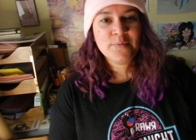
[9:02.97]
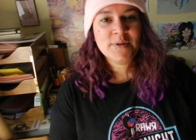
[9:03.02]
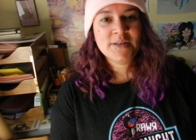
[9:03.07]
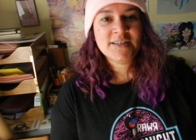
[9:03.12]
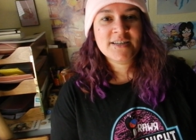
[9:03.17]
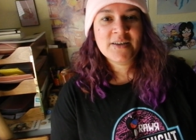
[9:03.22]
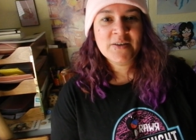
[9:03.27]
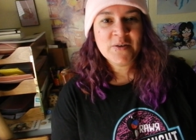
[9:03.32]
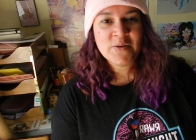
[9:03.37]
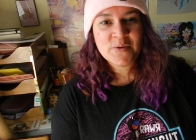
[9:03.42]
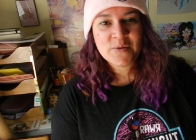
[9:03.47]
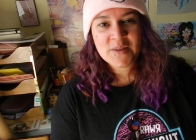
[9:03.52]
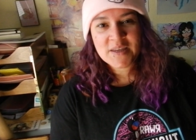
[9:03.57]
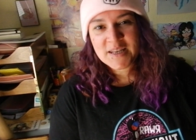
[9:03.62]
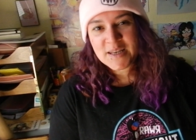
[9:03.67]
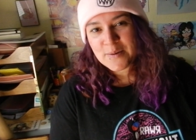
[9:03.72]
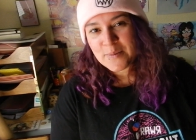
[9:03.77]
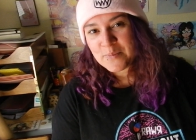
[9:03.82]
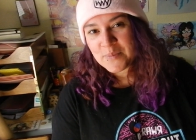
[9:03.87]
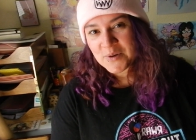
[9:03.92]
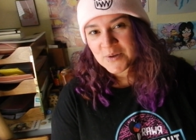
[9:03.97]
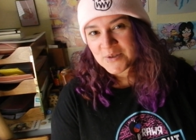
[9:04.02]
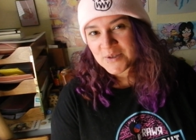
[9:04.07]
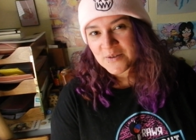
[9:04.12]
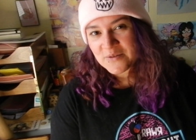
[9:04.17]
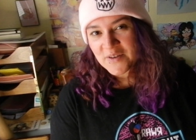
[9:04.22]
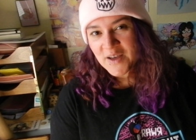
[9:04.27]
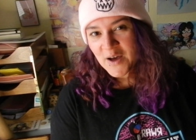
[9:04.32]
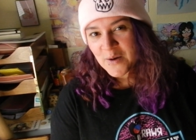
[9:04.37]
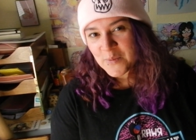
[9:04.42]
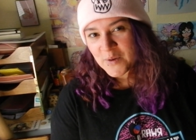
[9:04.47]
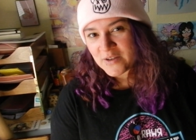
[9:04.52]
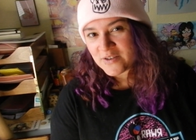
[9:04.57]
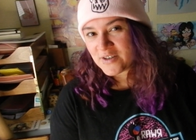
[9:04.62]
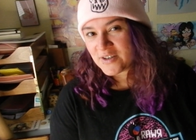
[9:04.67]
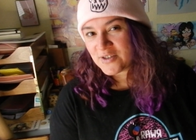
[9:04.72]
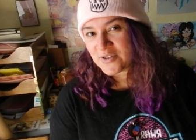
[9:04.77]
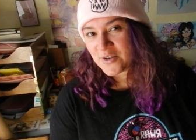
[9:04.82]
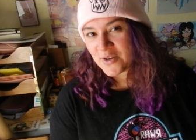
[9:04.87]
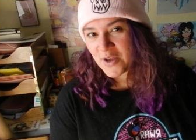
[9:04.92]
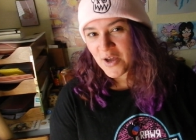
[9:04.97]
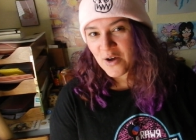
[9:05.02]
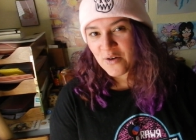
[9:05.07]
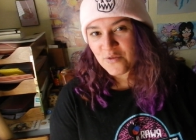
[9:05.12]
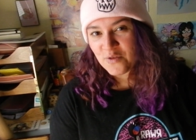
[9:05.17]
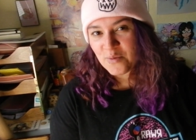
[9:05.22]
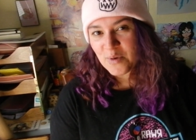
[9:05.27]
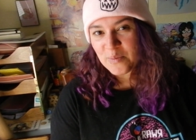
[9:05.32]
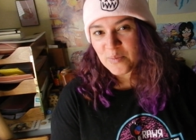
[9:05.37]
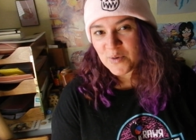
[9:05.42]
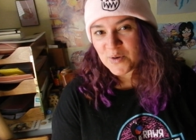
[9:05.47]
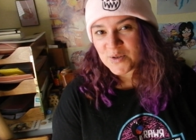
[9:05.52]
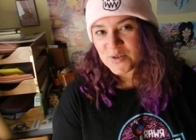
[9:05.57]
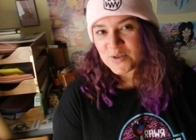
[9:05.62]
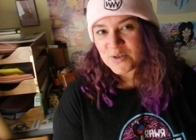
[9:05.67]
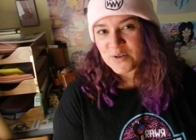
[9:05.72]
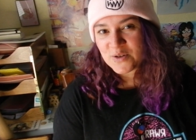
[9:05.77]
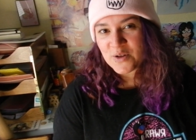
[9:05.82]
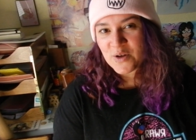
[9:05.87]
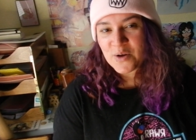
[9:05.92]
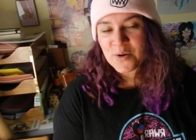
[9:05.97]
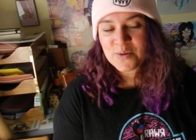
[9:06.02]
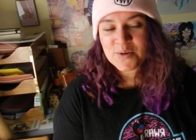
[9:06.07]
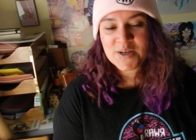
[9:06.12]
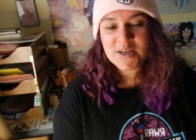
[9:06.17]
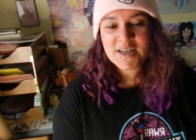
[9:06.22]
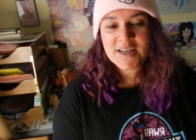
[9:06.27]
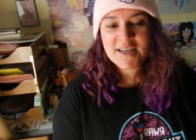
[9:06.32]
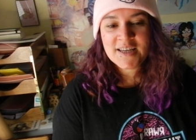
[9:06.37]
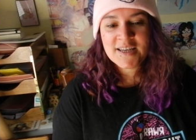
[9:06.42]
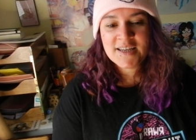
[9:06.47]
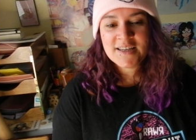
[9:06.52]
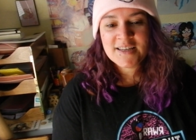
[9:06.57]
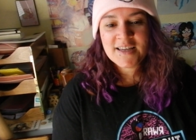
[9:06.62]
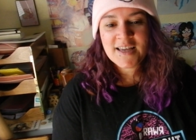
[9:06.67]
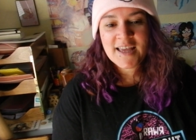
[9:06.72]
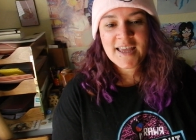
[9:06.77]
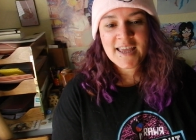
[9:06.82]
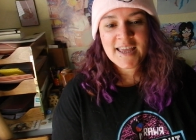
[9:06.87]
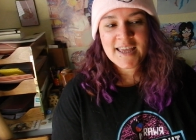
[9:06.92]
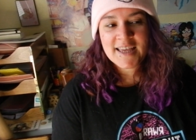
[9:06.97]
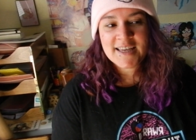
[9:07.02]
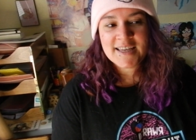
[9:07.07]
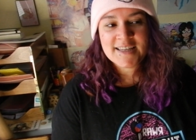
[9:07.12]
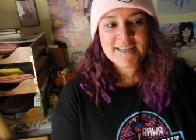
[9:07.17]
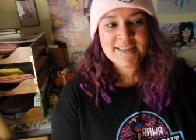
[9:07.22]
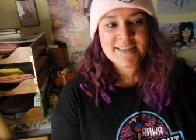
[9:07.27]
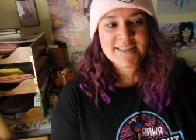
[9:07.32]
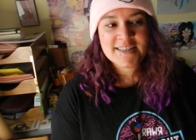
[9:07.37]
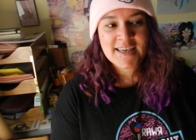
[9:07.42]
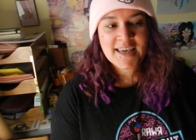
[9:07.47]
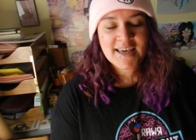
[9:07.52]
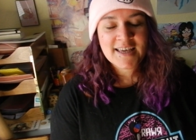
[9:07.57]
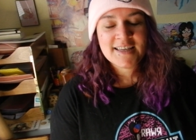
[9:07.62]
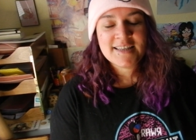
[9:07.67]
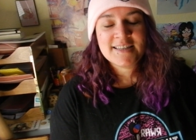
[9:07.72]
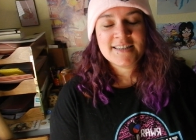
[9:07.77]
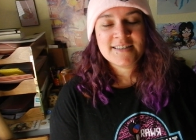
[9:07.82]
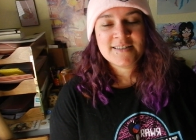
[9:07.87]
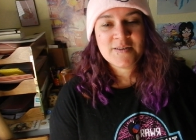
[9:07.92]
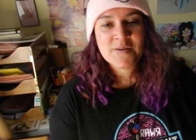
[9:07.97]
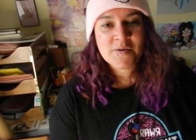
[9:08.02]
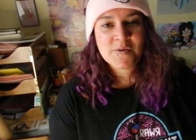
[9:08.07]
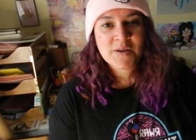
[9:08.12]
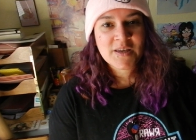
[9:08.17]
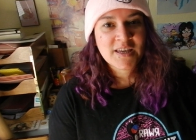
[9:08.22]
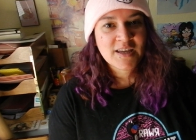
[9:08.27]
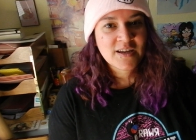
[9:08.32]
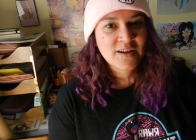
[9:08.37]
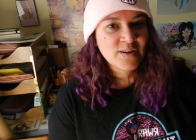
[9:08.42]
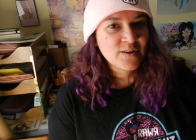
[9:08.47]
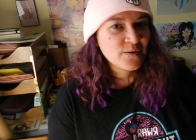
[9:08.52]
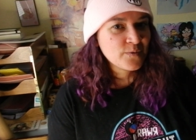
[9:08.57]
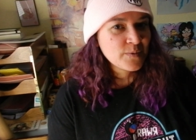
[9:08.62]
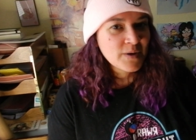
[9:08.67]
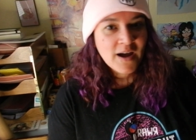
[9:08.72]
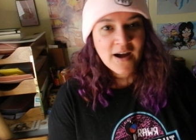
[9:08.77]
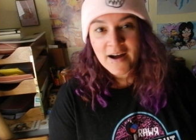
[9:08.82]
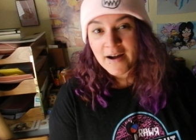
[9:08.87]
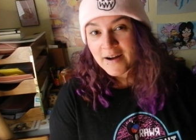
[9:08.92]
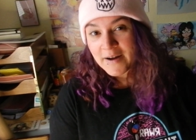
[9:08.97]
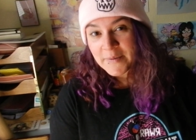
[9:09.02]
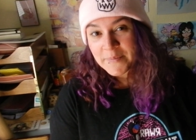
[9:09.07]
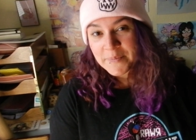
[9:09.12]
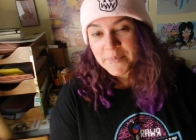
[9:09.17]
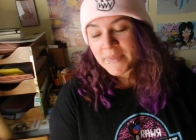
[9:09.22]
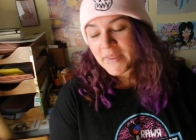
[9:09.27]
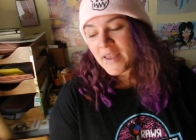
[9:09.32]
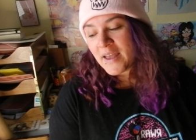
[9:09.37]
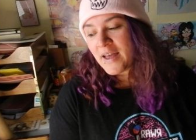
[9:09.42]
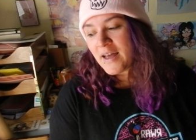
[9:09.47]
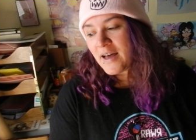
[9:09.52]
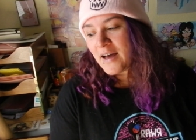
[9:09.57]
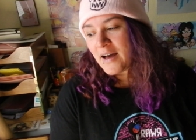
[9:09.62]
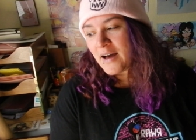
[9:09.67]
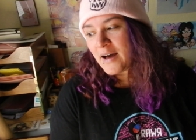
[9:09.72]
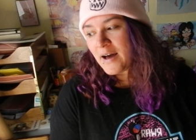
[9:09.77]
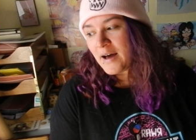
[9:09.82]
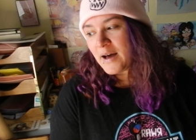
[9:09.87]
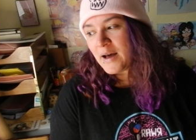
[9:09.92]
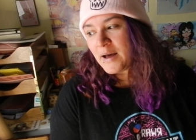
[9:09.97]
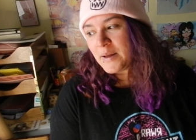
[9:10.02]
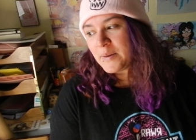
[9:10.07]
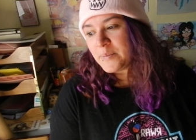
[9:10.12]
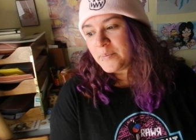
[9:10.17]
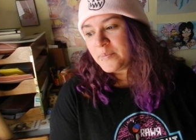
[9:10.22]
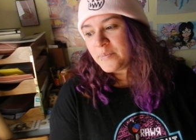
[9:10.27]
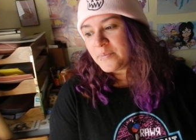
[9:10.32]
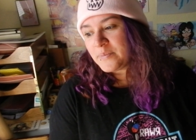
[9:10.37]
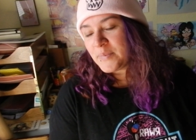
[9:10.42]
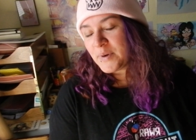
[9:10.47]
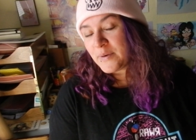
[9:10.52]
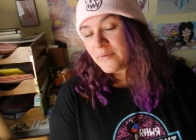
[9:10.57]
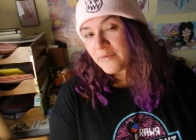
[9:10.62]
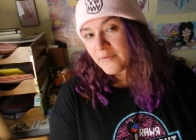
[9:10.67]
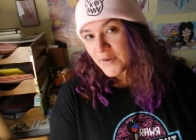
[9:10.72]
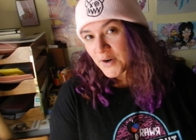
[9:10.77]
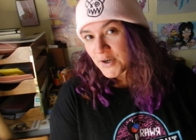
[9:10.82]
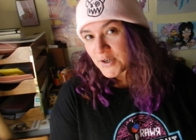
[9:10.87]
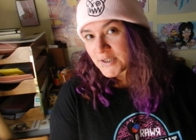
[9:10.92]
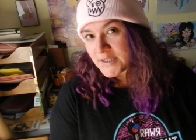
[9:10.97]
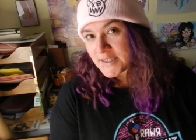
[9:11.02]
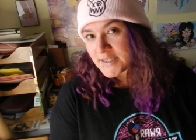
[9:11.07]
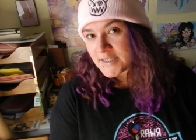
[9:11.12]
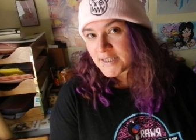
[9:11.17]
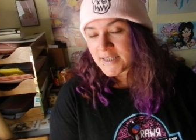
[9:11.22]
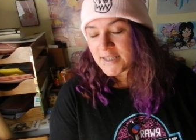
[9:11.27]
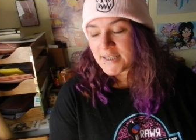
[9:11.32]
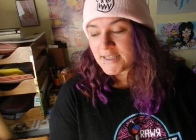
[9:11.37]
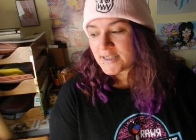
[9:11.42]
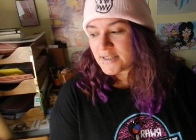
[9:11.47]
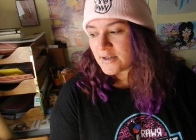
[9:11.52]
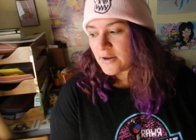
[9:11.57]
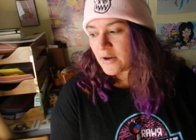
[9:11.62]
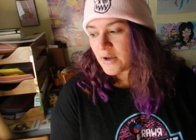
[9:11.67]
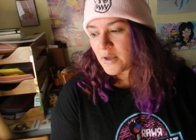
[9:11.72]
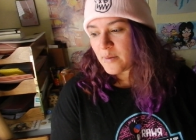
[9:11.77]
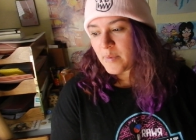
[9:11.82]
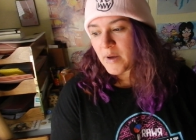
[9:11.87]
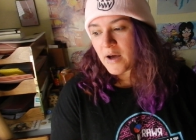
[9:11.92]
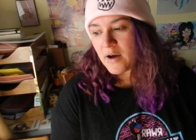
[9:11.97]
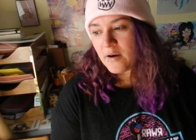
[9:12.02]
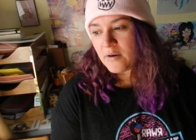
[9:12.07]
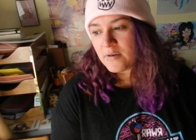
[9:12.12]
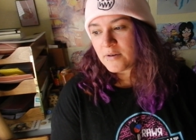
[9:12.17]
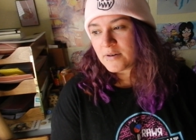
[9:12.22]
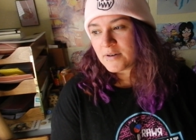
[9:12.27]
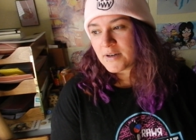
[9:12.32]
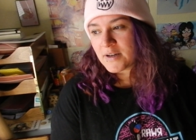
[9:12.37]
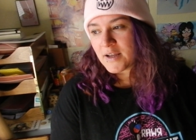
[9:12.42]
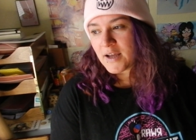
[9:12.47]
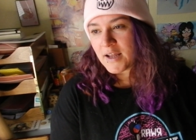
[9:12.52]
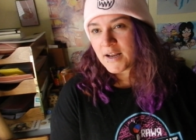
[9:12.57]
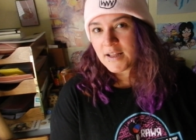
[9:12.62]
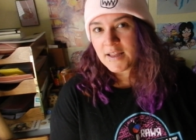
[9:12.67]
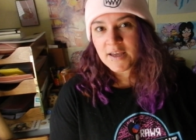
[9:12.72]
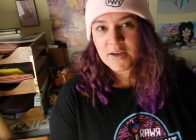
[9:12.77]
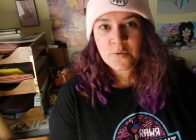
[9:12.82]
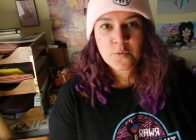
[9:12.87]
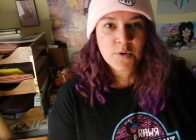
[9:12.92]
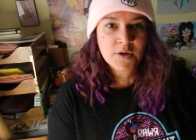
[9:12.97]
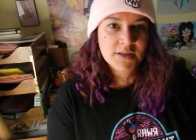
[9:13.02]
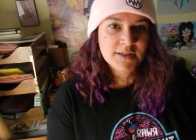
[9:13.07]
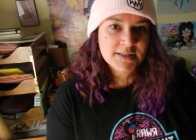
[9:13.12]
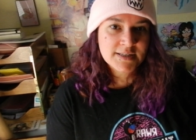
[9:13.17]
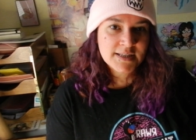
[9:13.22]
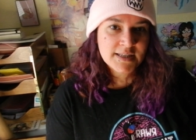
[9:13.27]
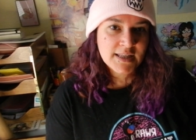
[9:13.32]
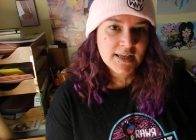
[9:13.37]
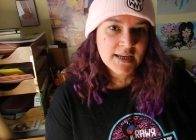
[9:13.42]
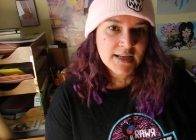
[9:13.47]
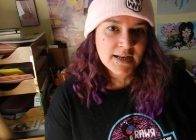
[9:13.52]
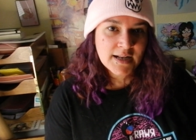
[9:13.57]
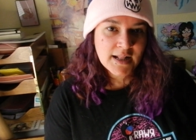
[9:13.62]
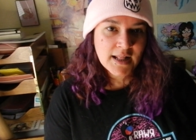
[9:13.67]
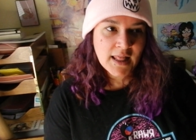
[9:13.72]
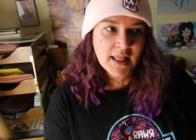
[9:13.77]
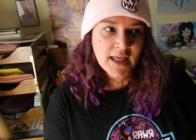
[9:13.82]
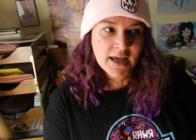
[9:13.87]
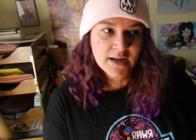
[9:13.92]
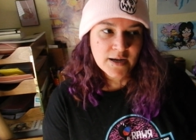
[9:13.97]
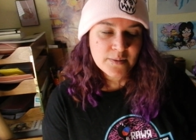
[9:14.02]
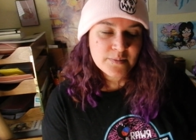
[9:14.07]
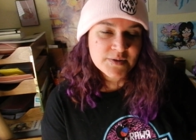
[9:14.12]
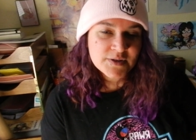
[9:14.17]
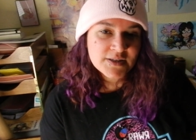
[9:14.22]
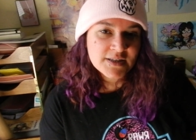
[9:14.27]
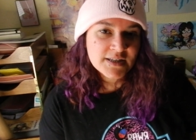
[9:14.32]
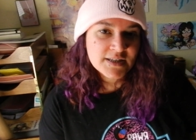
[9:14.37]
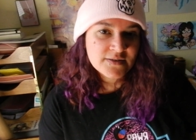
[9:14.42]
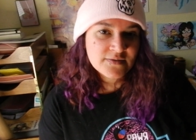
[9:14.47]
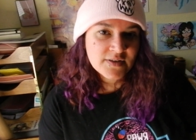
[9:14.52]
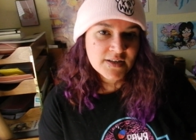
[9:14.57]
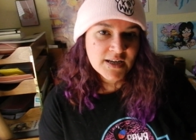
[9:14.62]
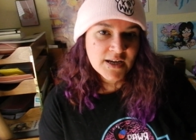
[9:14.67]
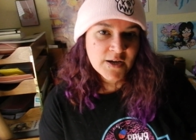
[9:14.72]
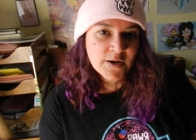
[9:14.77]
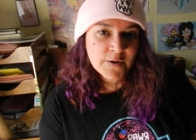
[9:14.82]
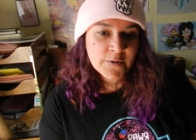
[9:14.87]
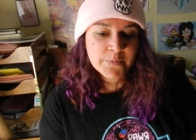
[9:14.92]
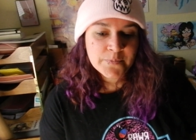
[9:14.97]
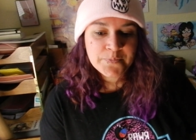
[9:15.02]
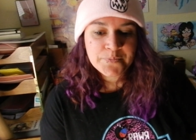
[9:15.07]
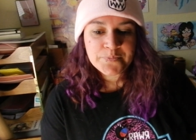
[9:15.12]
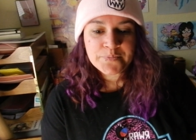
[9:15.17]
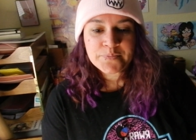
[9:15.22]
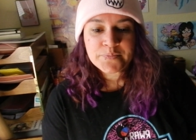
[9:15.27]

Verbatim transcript: would tell you the numbers of how much I took out for my personal loan and yeah so here we are um, but first let's talk about kind of like what's led up to this video